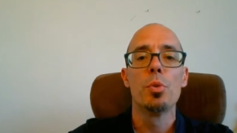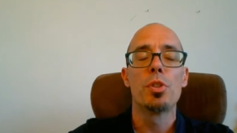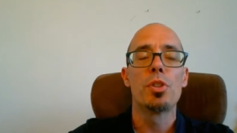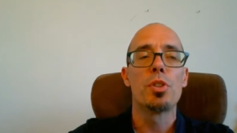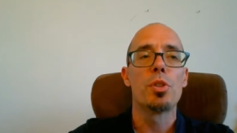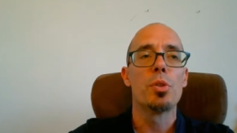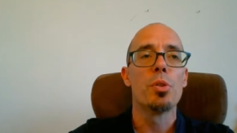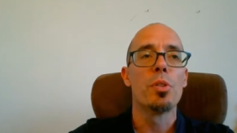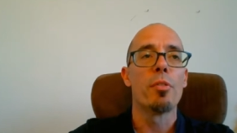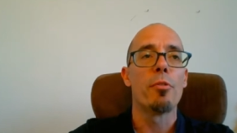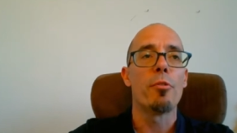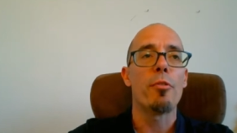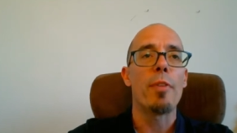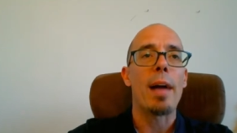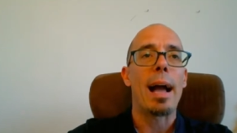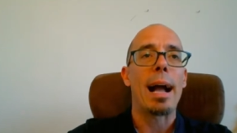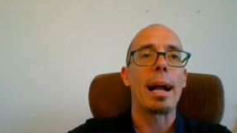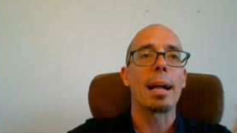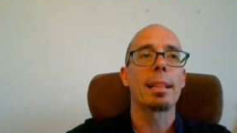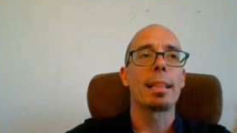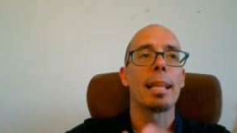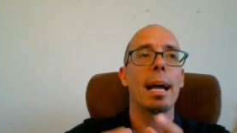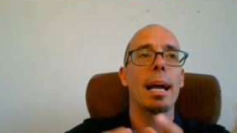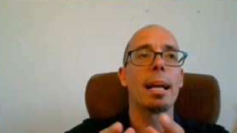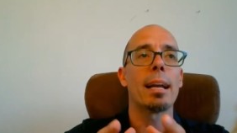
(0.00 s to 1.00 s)
to the
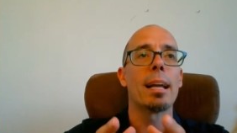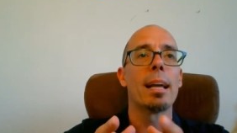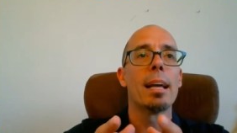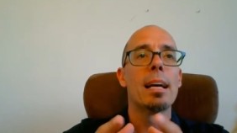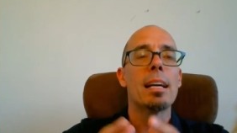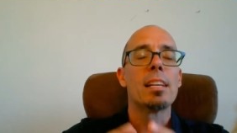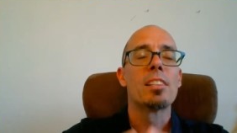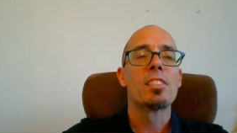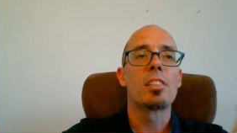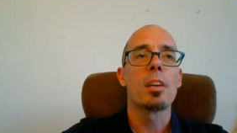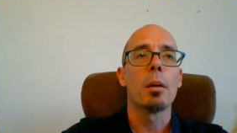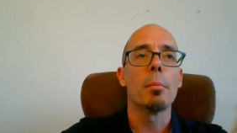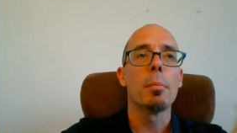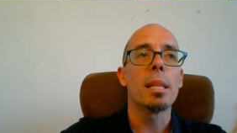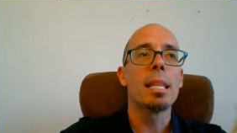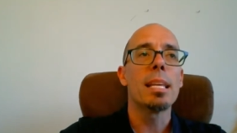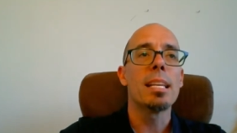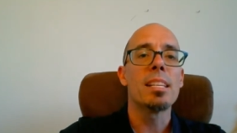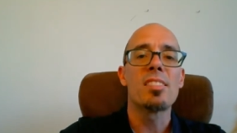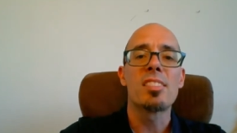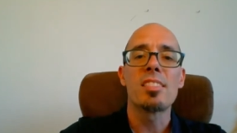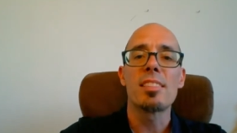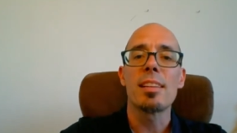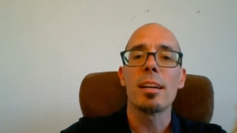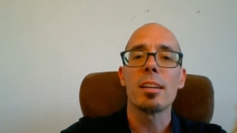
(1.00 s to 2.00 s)
fact that some of
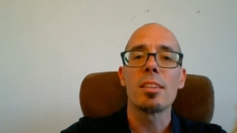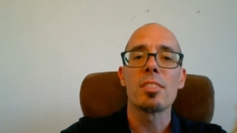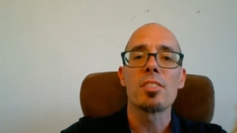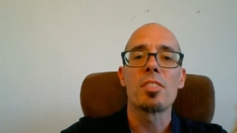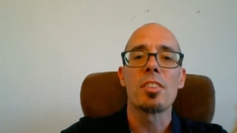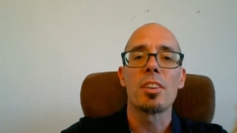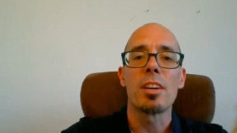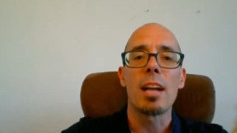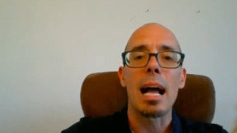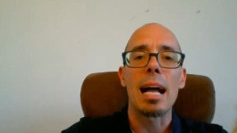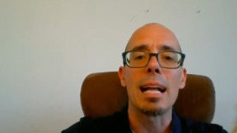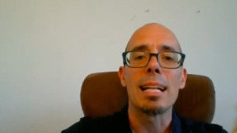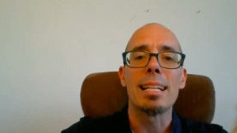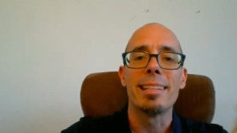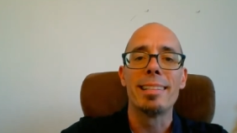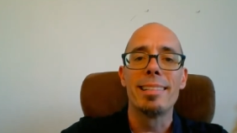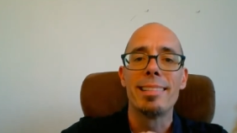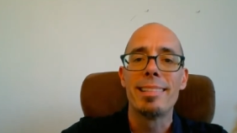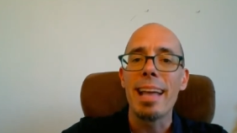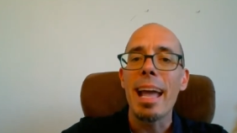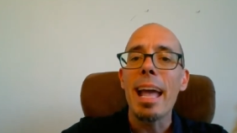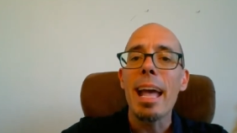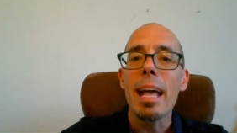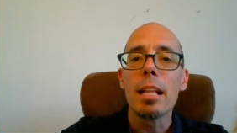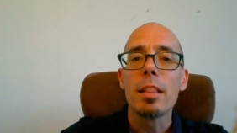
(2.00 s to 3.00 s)
these cells are not
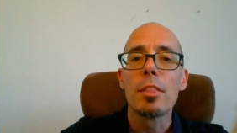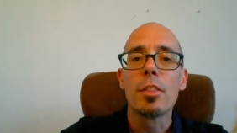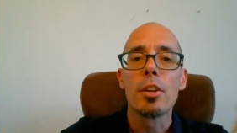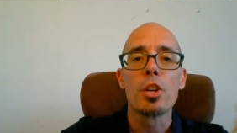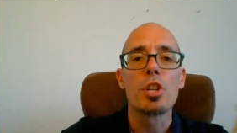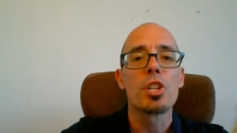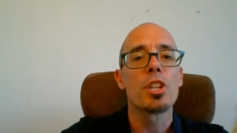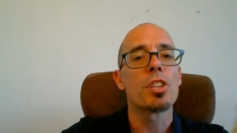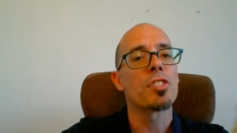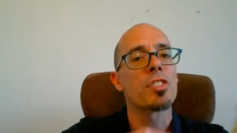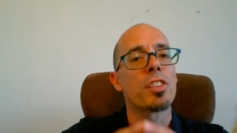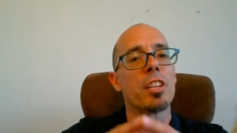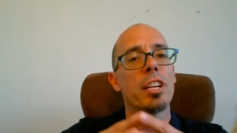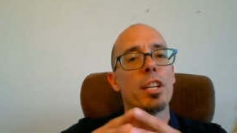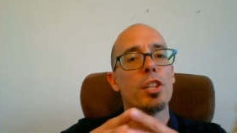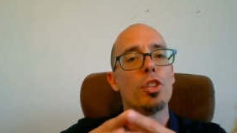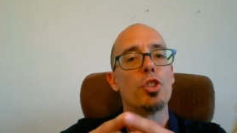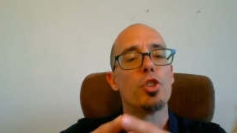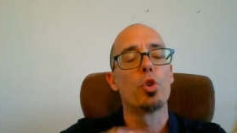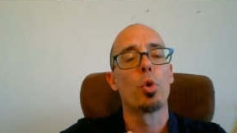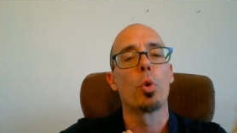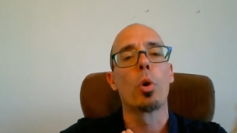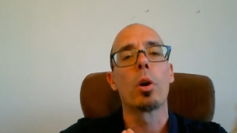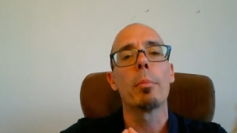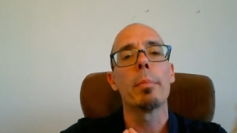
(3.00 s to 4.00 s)
dead, they're just in a
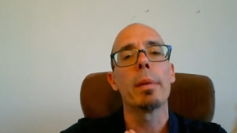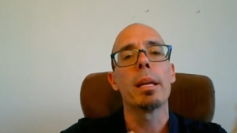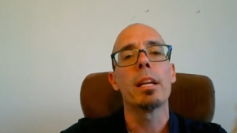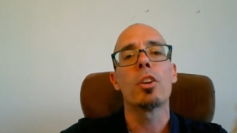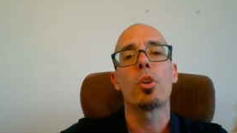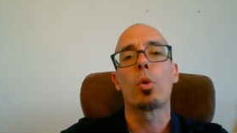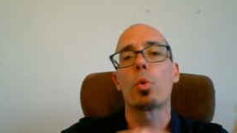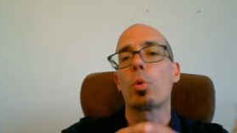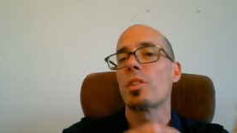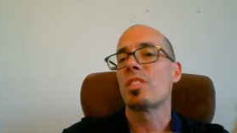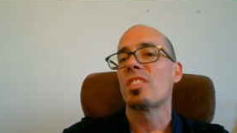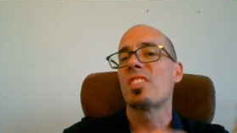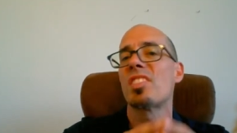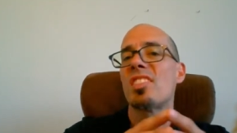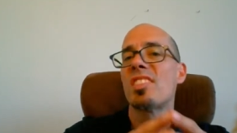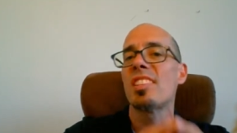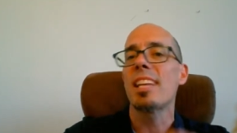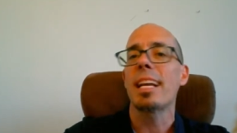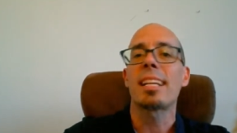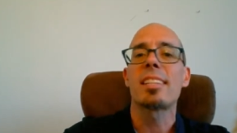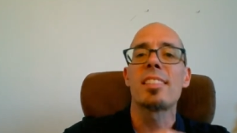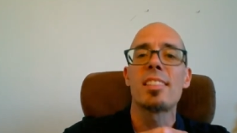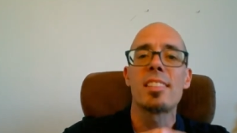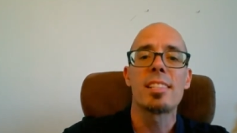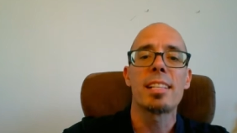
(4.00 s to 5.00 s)
dormant or
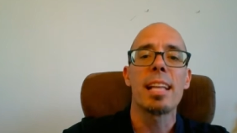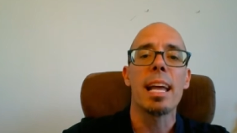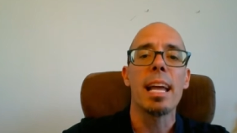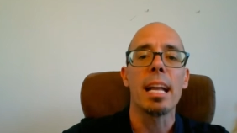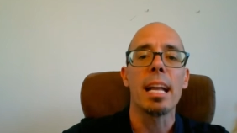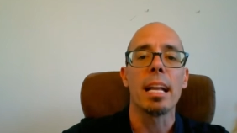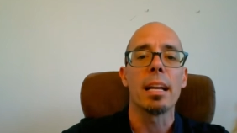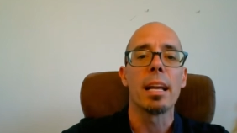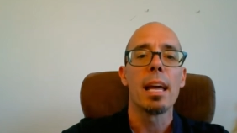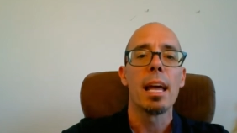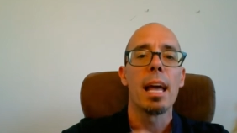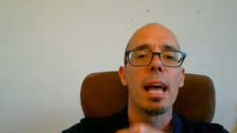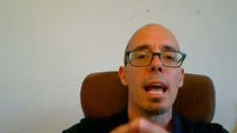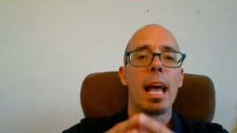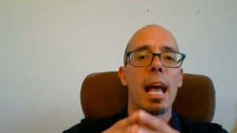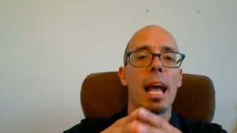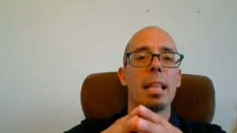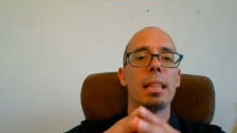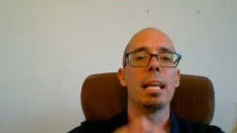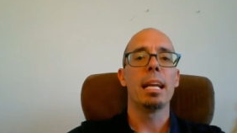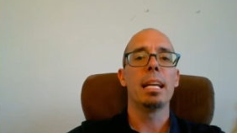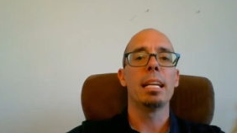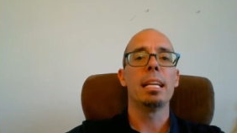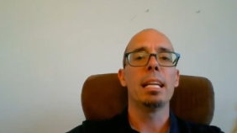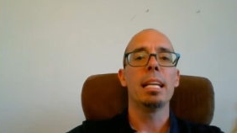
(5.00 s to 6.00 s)
sick state,
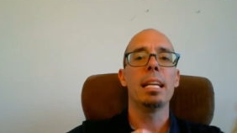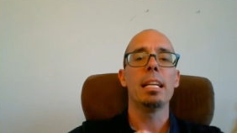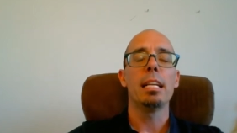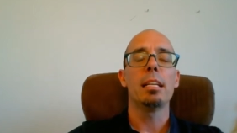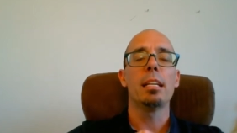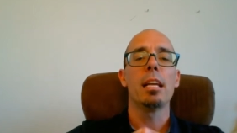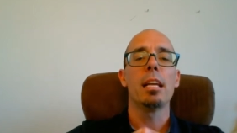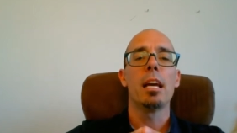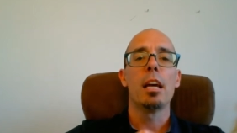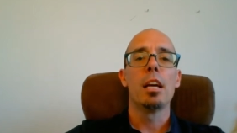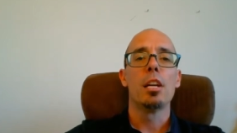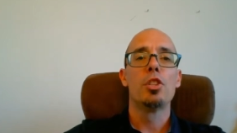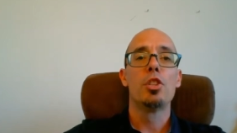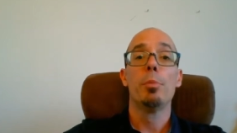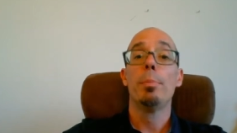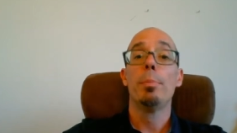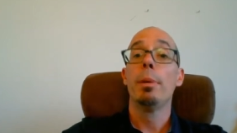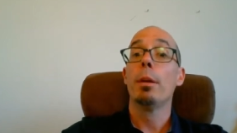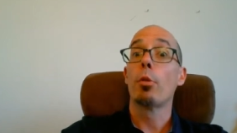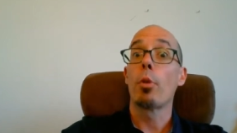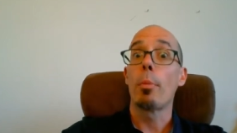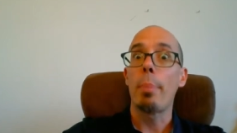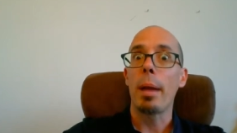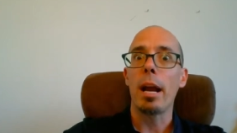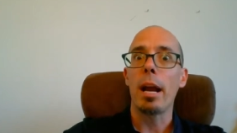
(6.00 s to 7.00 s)
and they need to be
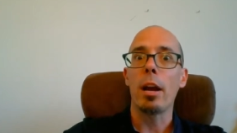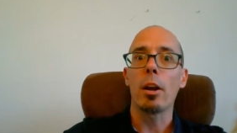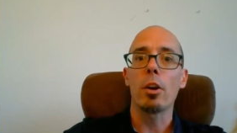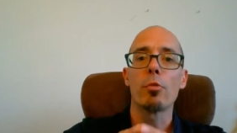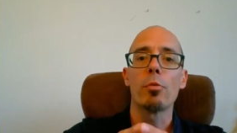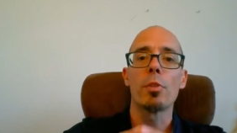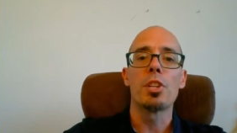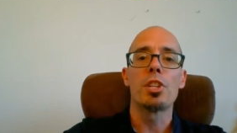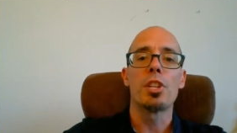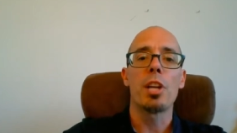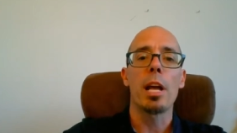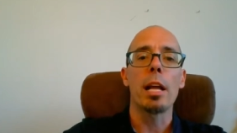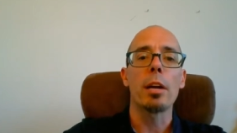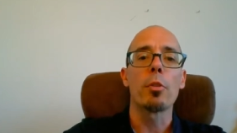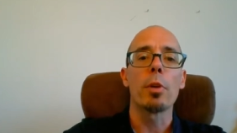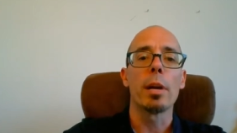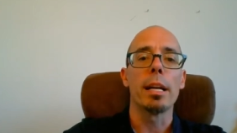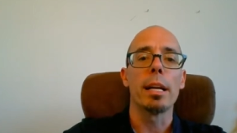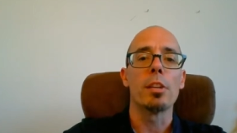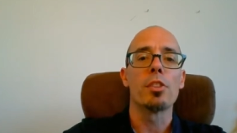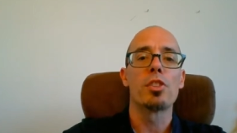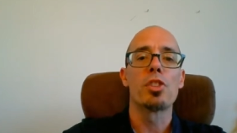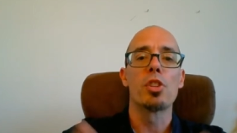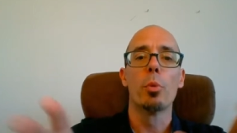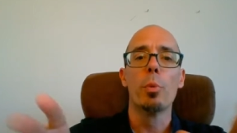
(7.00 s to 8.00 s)
repaired and
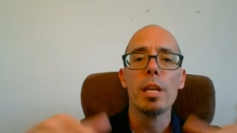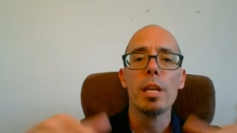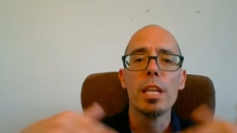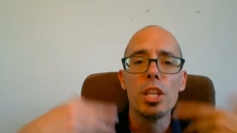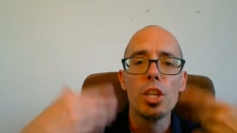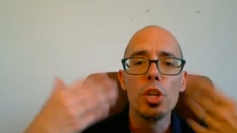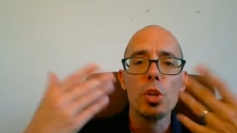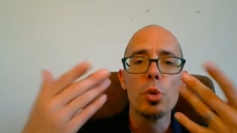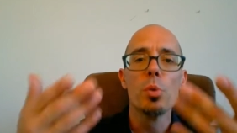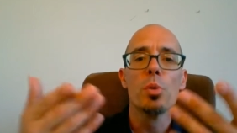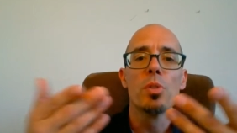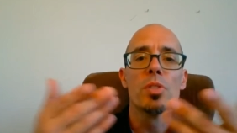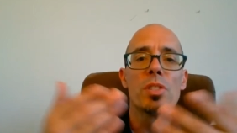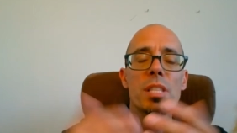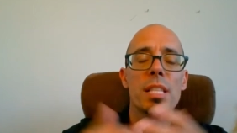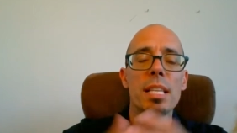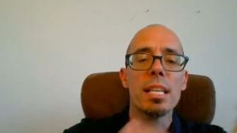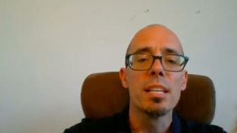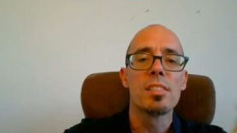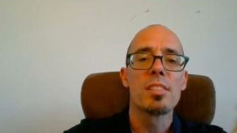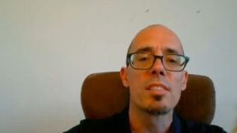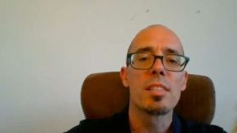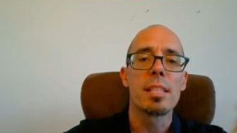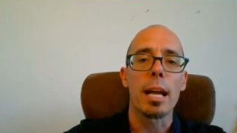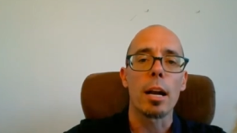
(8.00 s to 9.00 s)
regenerated. So we use
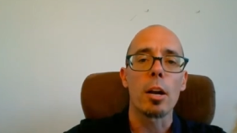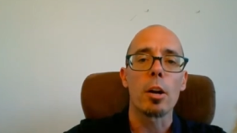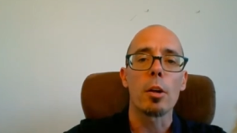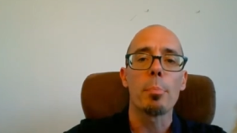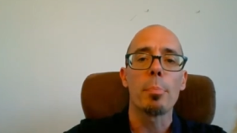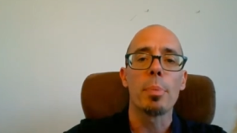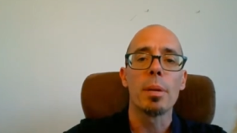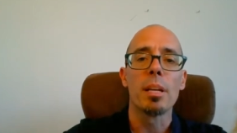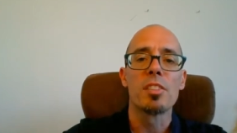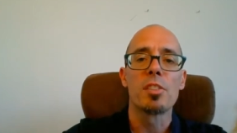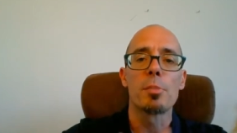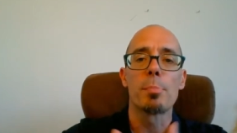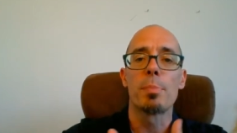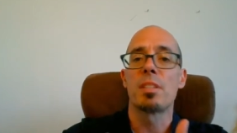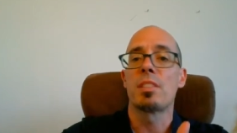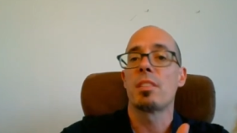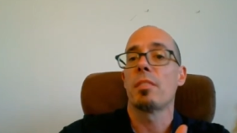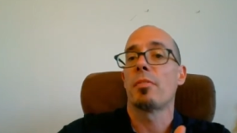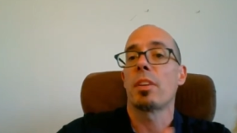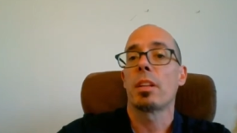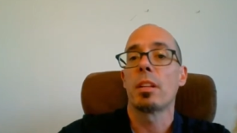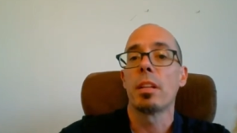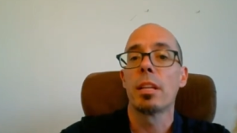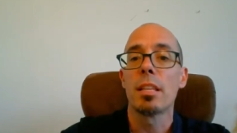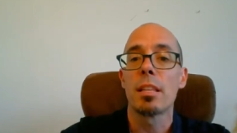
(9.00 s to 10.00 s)
these therapies,
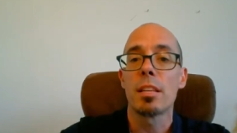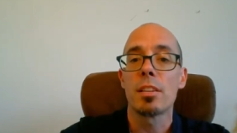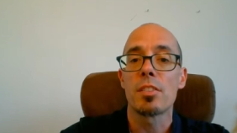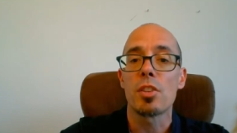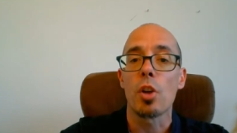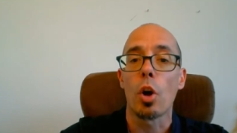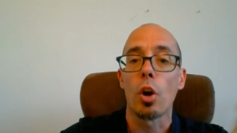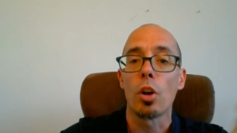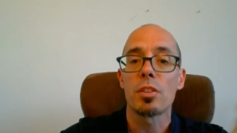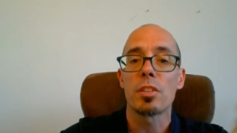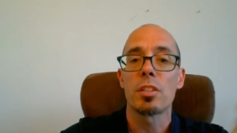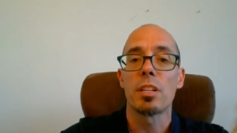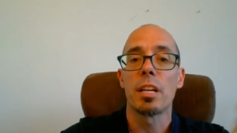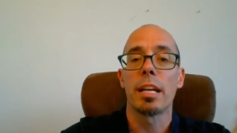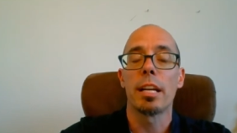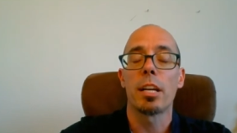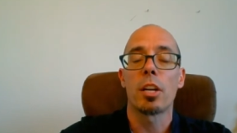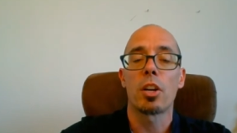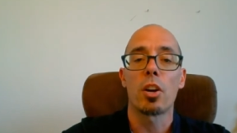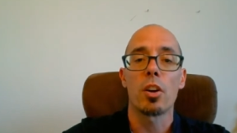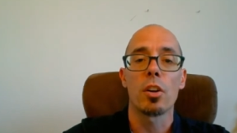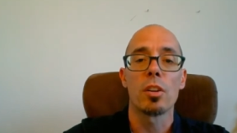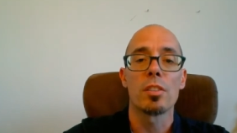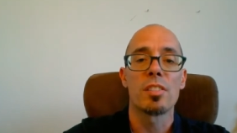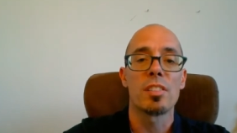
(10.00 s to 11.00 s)
specifically this
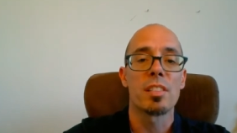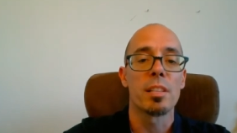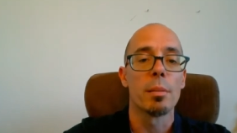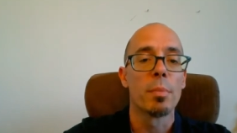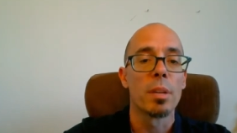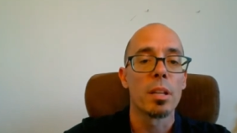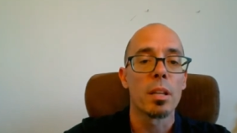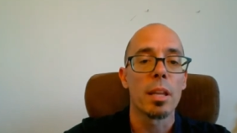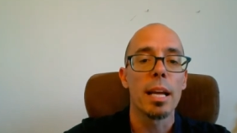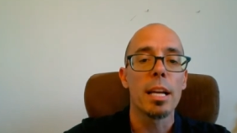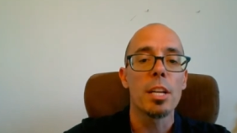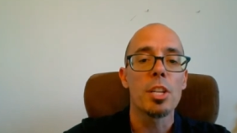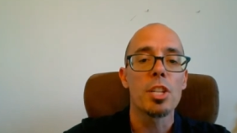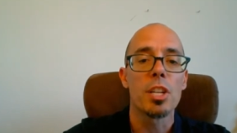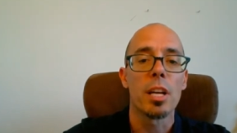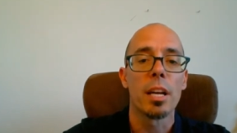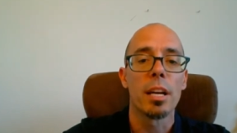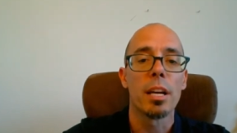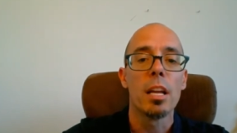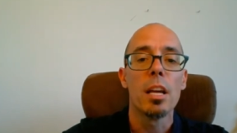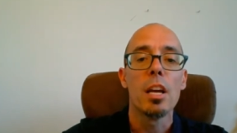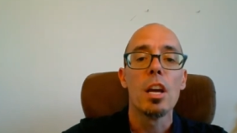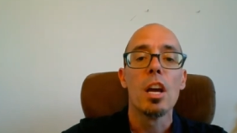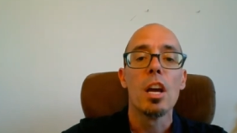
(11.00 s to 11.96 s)
alternating current stimulation,